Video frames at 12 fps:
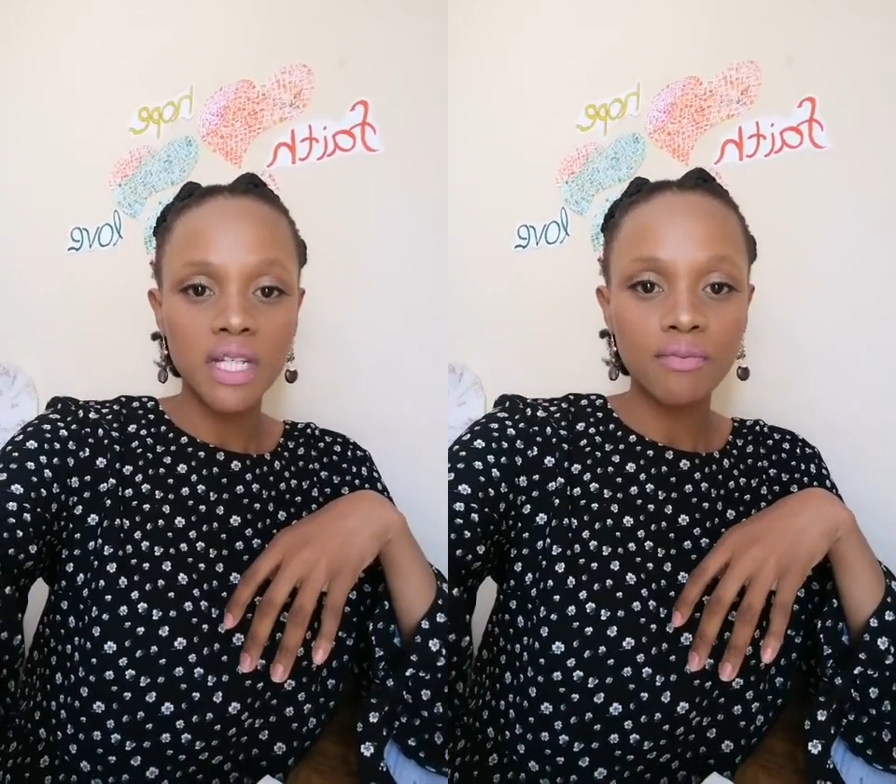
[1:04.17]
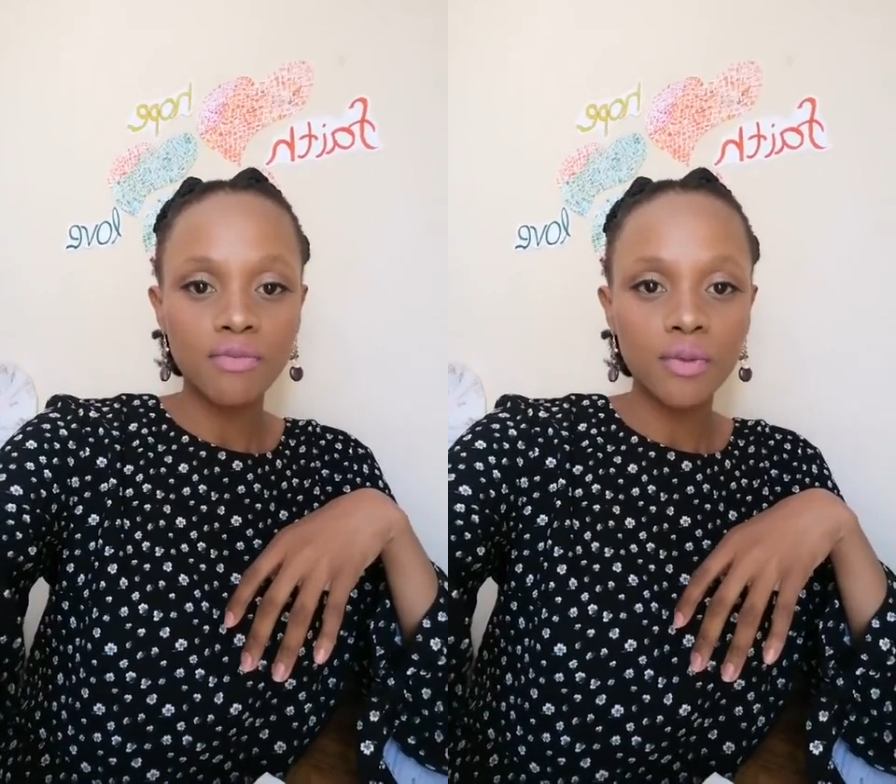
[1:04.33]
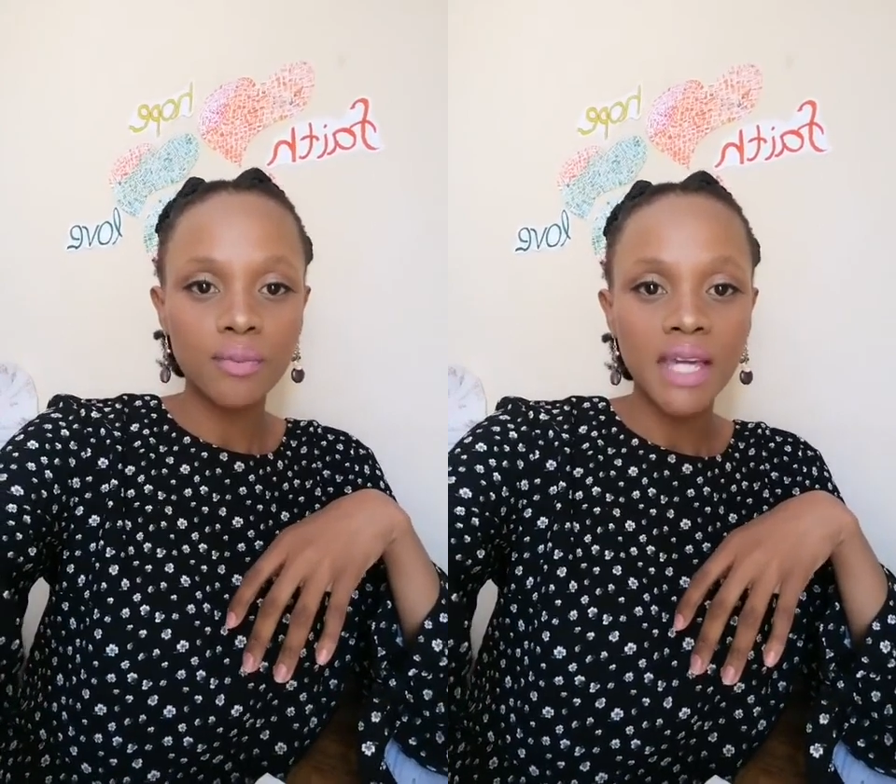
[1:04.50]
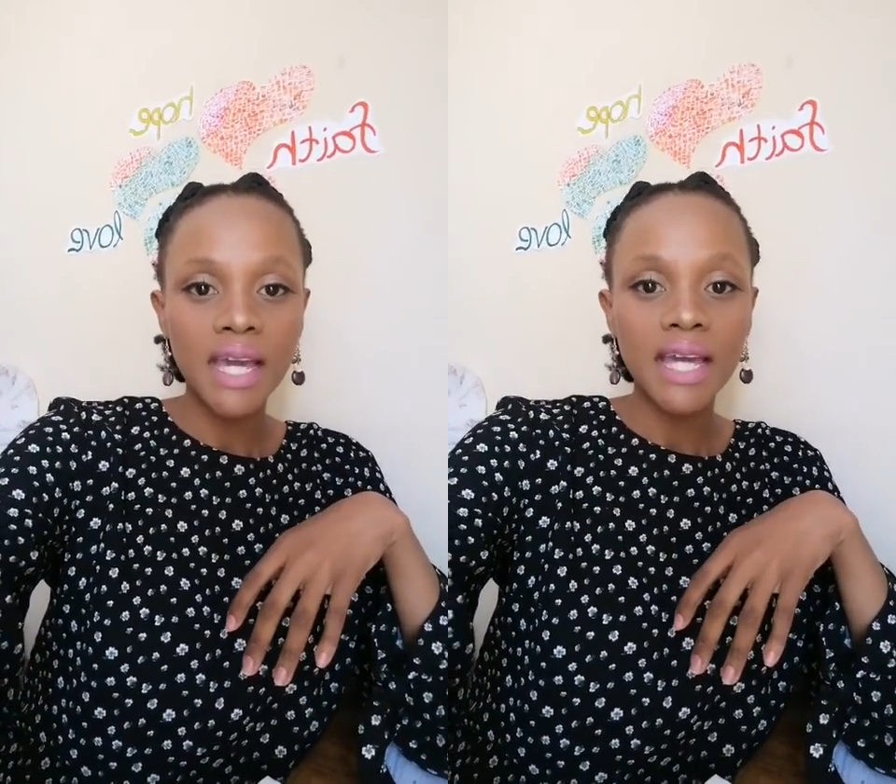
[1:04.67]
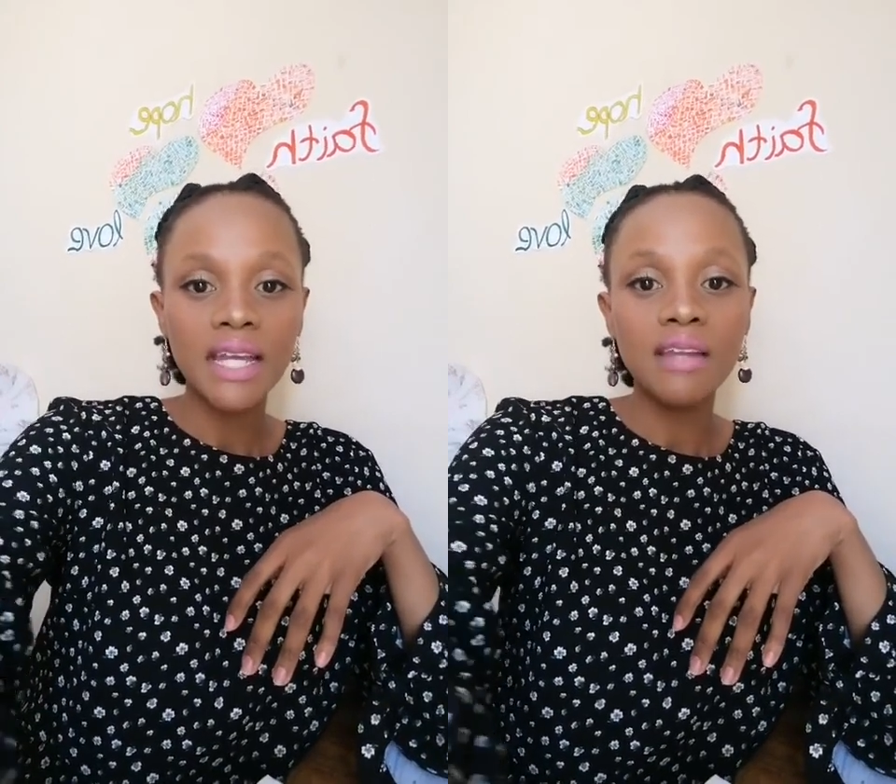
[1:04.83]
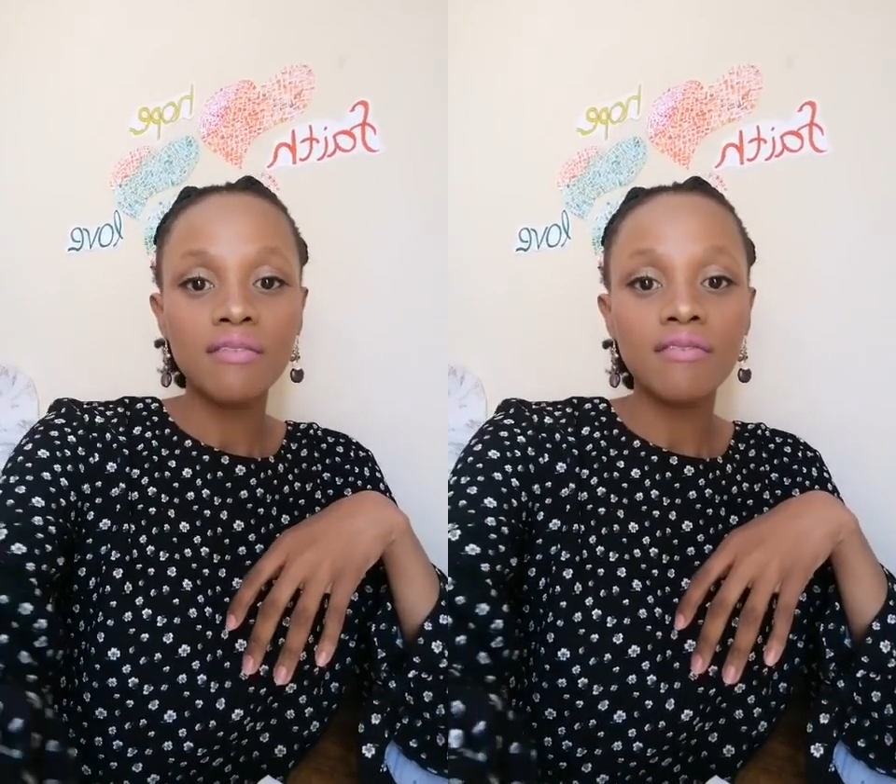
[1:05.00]
tap for me
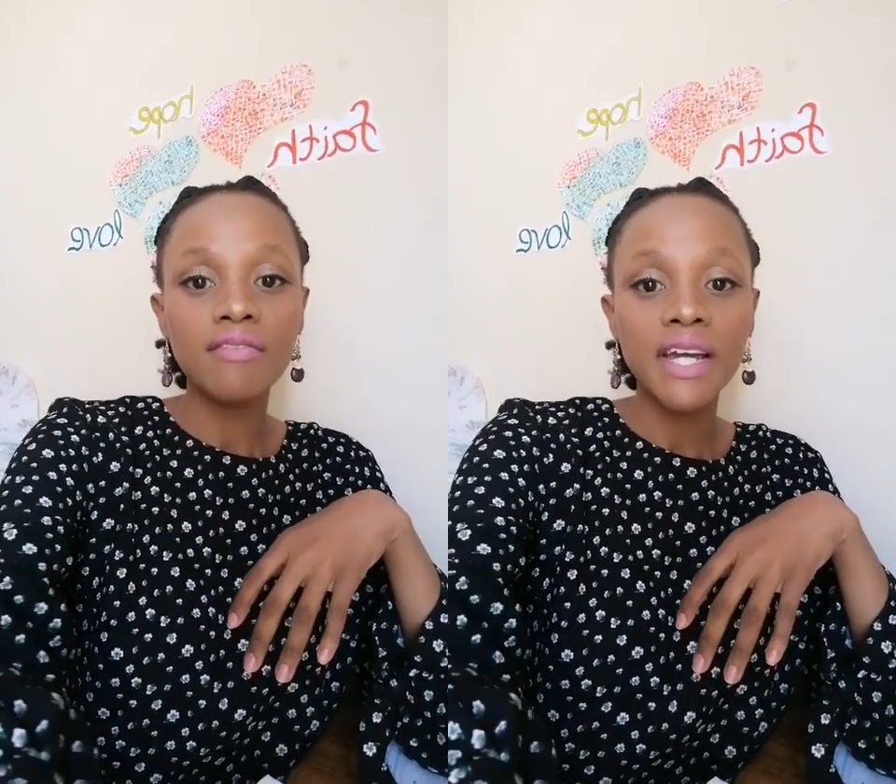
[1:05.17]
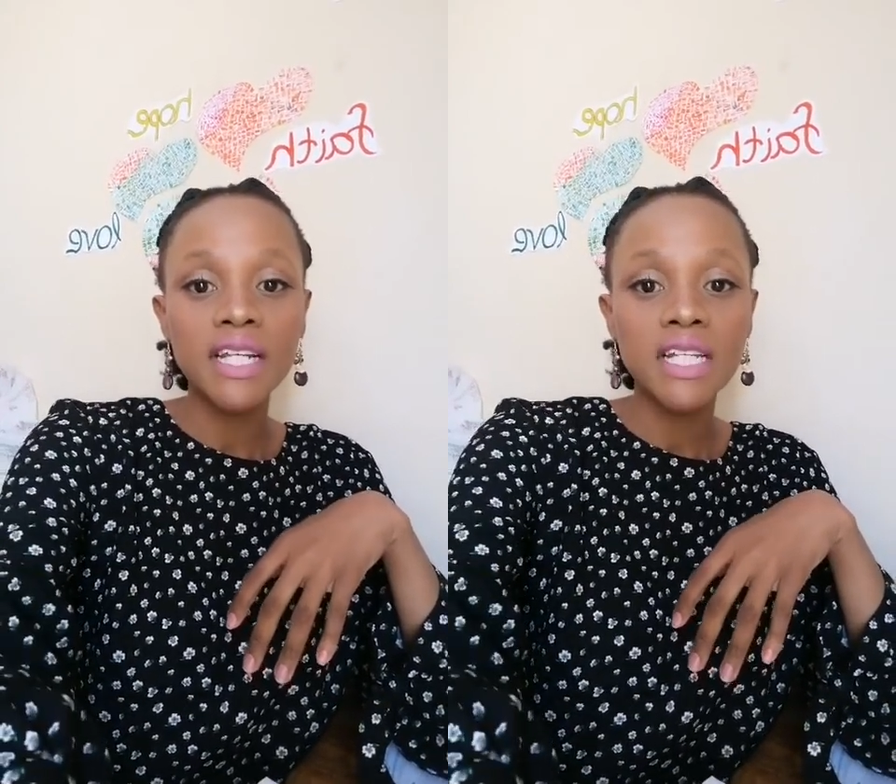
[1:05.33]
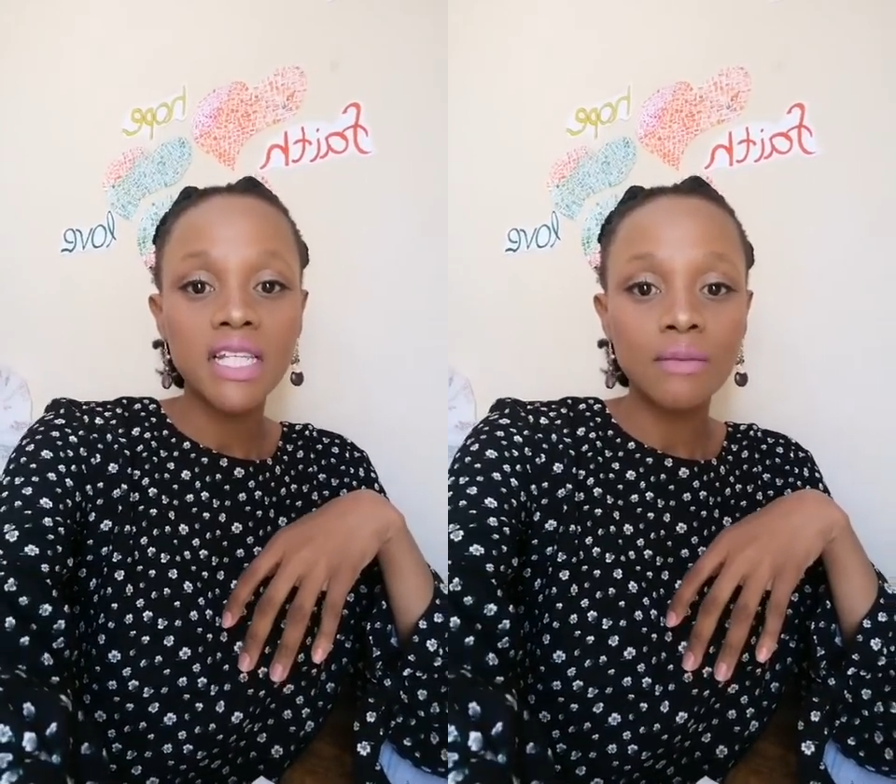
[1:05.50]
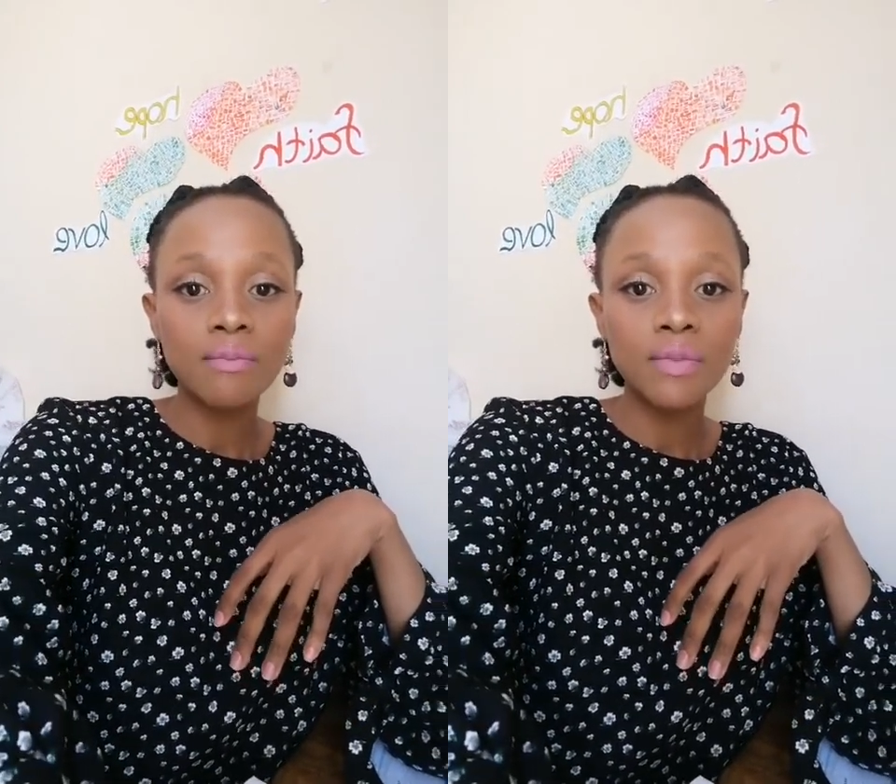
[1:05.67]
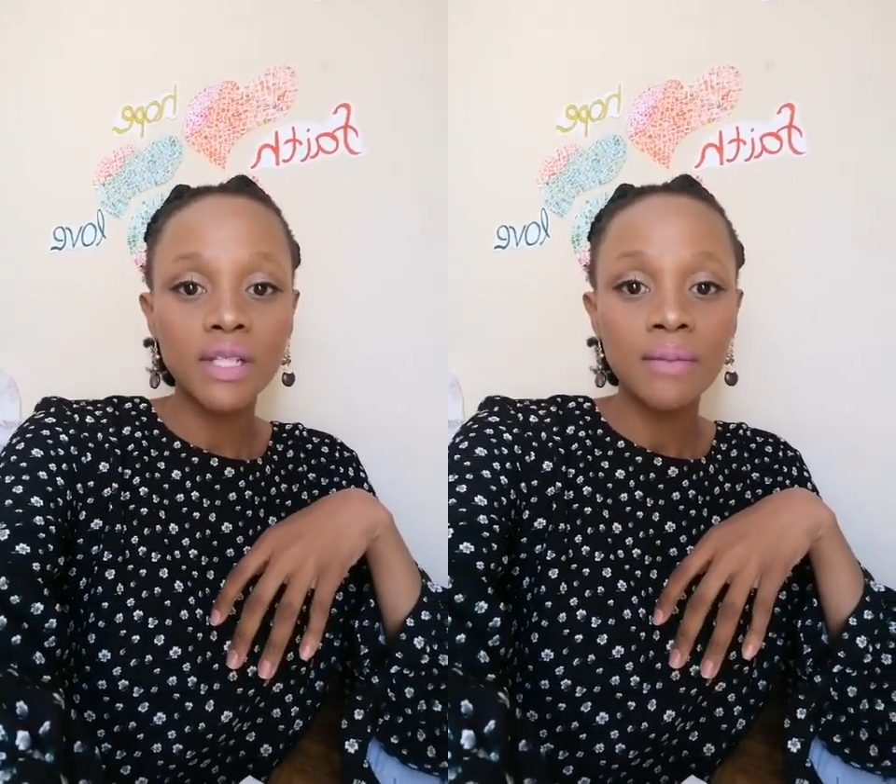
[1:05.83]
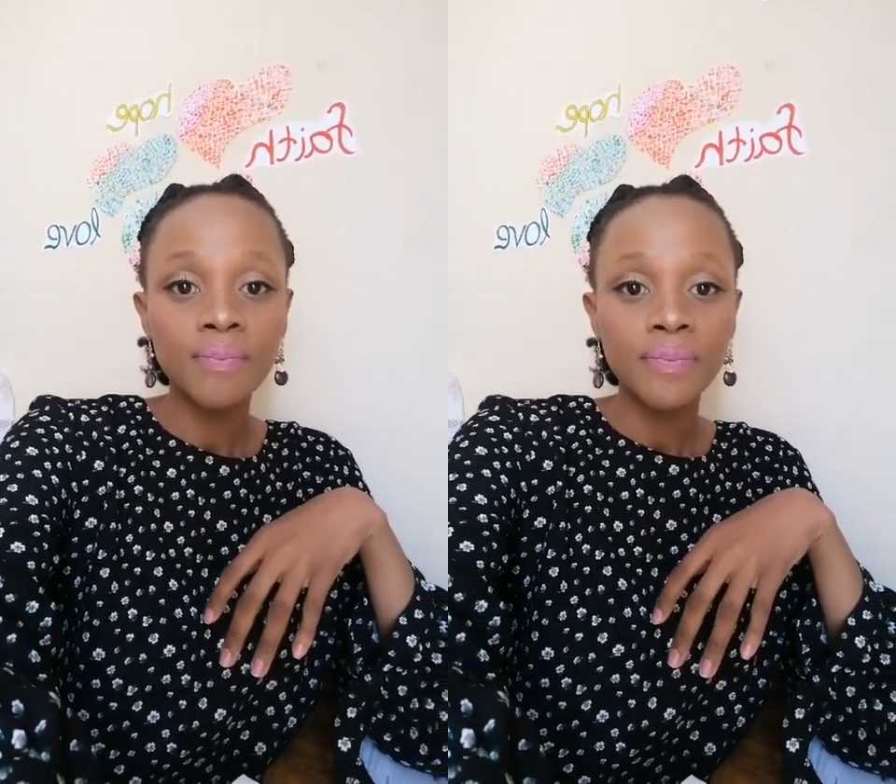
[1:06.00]
and invite
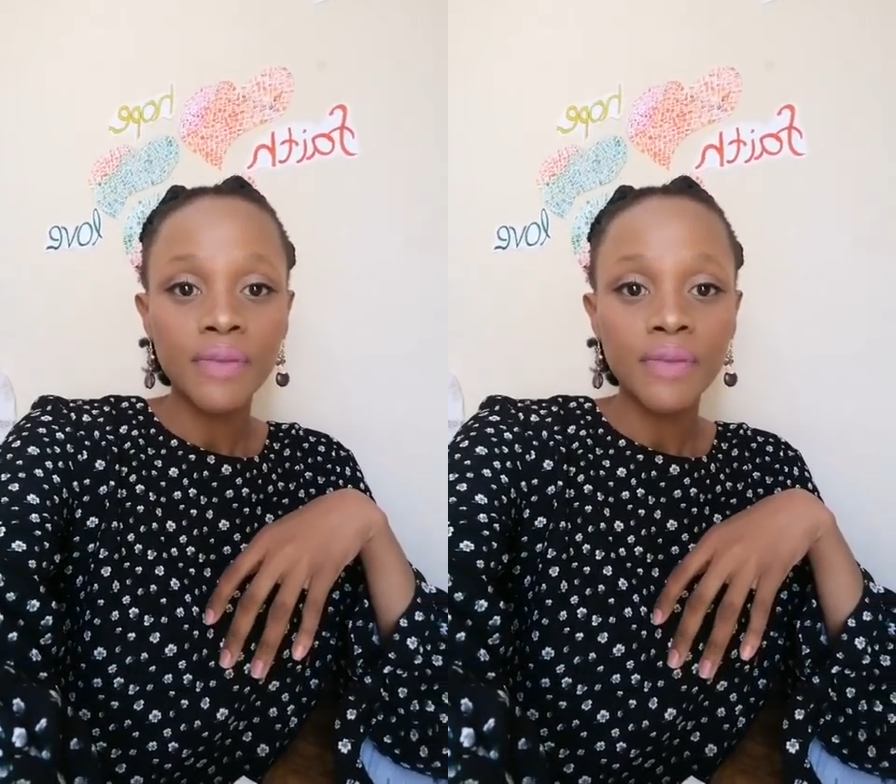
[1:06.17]
somebody,